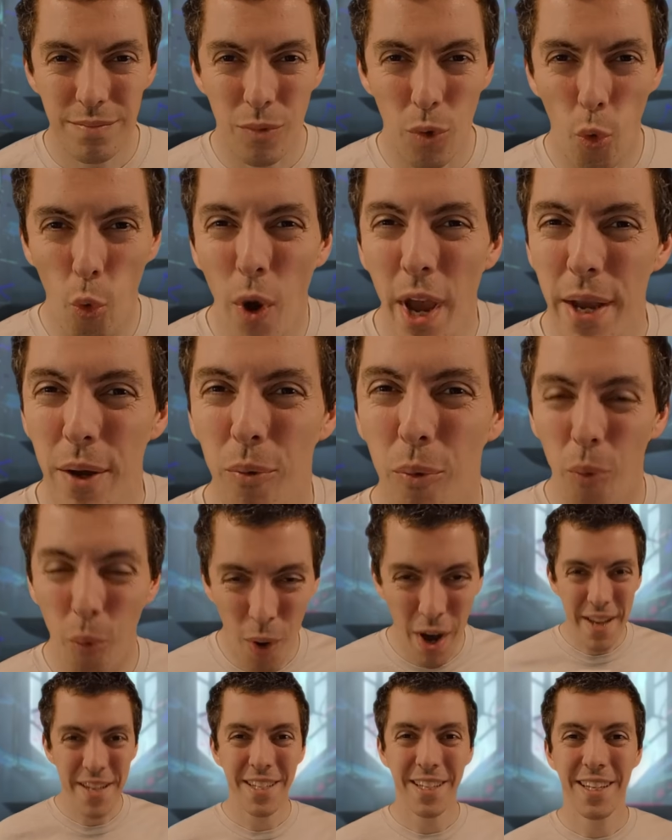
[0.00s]
Wait,
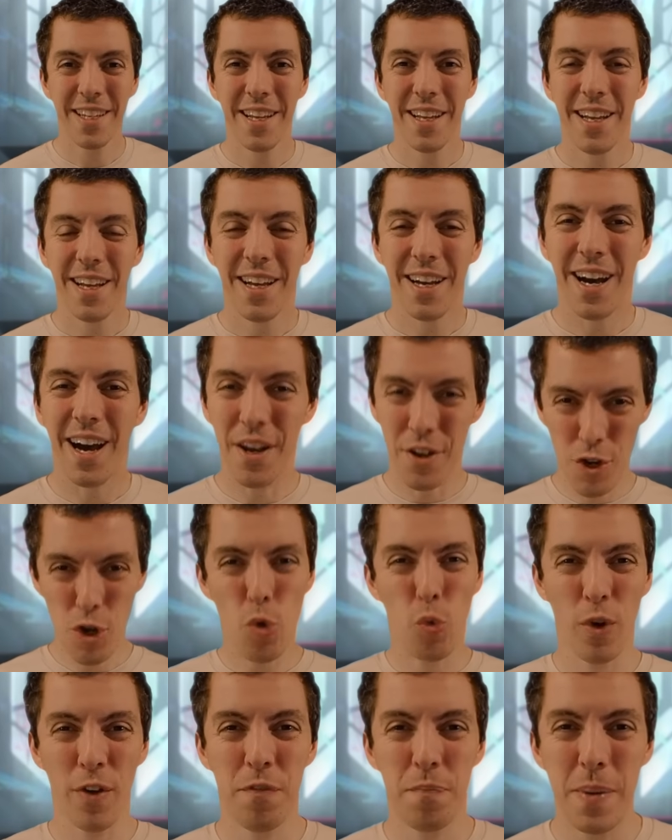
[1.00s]
what? A new
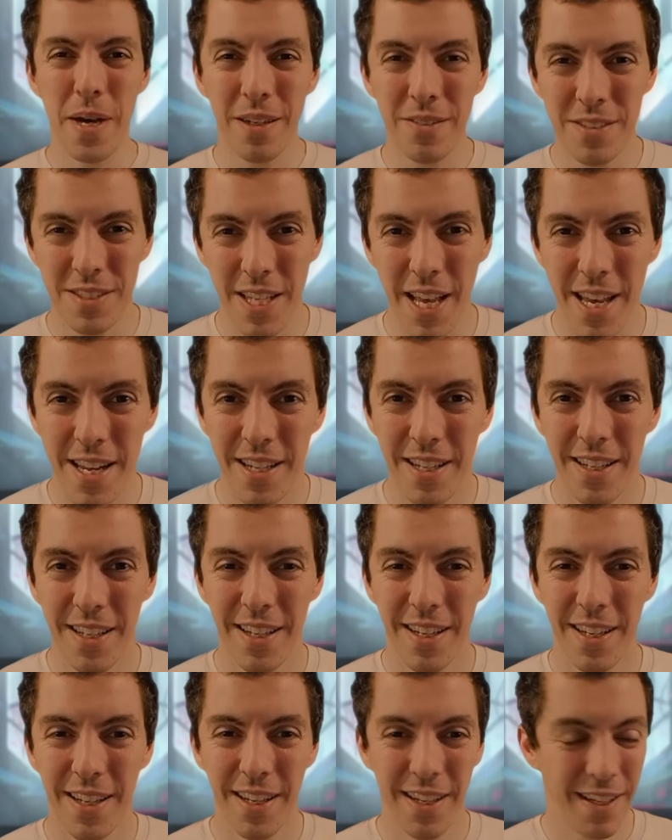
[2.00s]
Riftbound set?
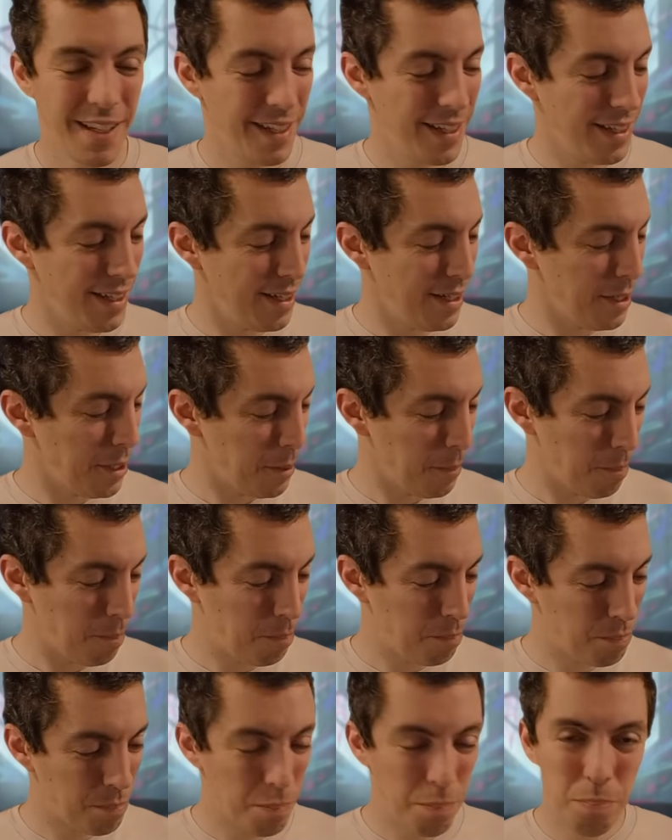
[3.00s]

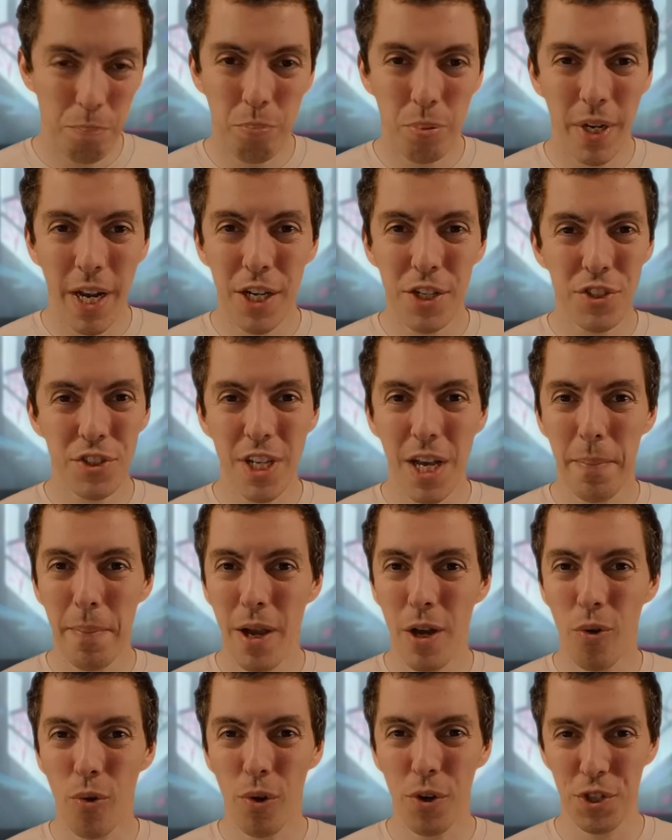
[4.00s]
But I just got my
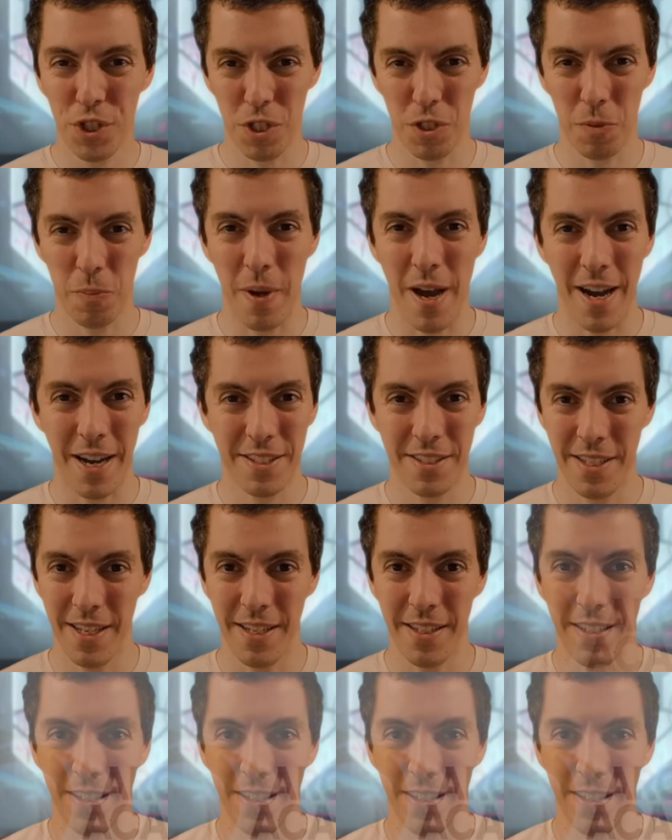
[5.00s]
Origins box in.